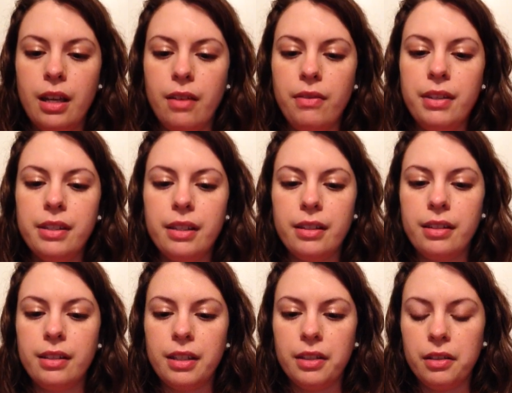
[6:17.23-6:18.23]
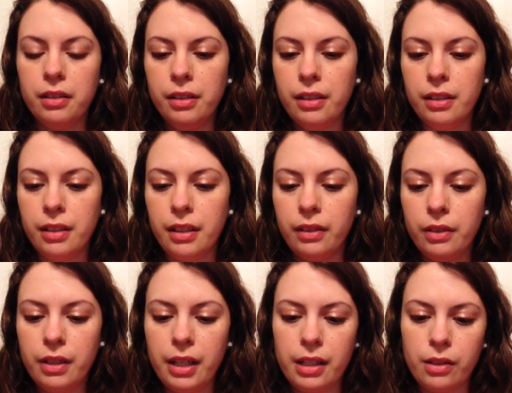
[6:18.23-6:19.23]
This is sealed and
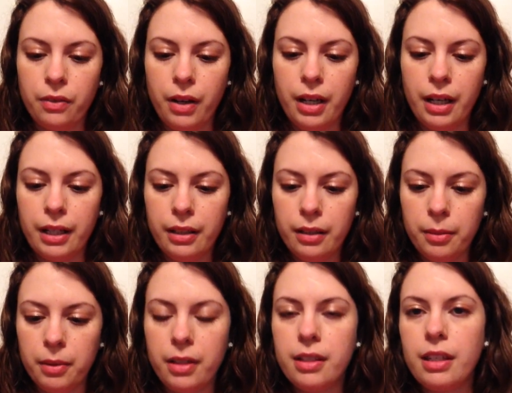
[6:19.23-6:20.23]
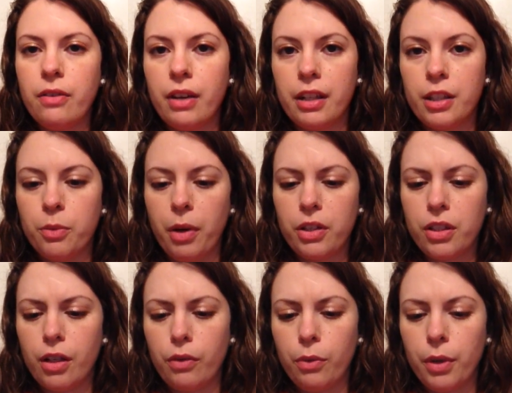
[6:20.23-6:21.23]
looks like it's fine. I'm gonna see if I can swatch it
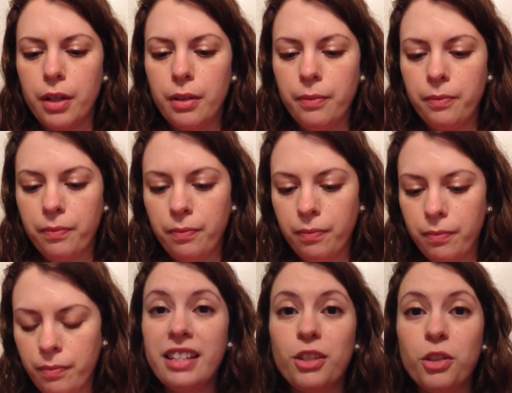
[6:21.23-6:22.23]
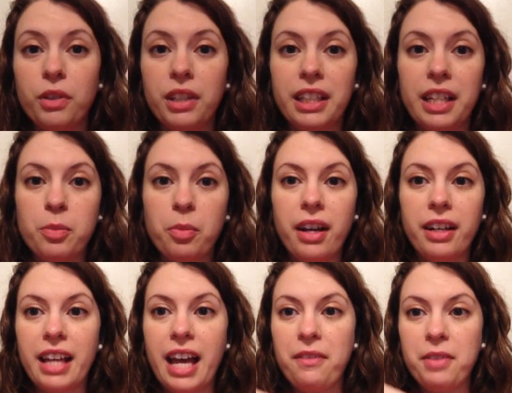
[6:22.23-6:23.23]
here for you. This is a really nice
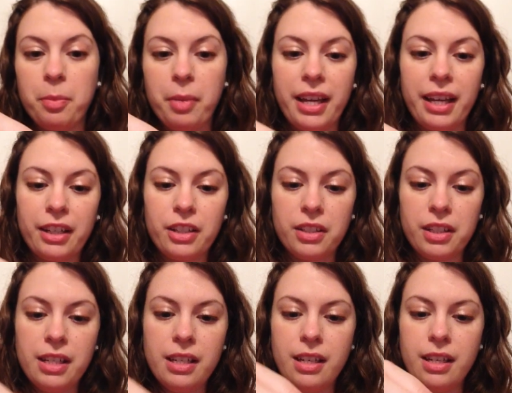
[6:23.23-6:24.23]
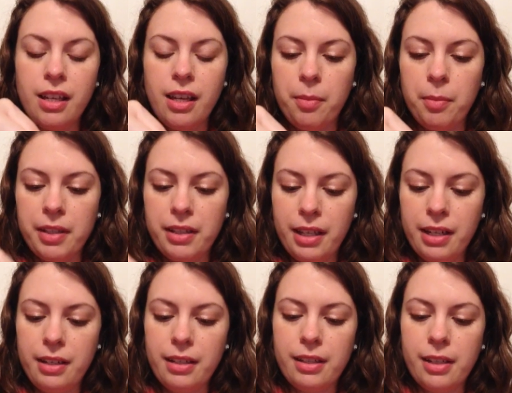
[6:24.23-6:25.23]
product to have in the bag actually. I'm
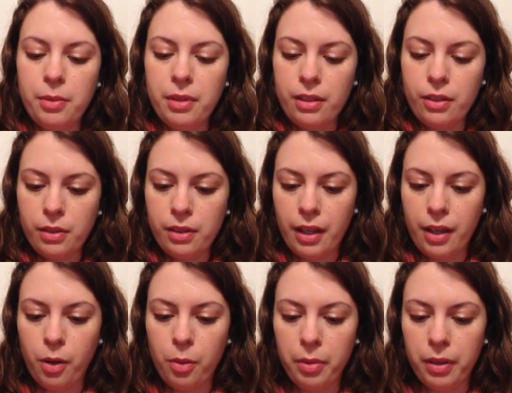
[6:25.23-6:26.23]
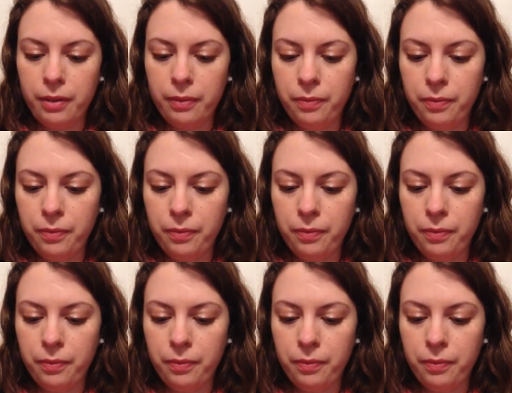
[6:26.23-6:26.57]
excited to see what this looks like open.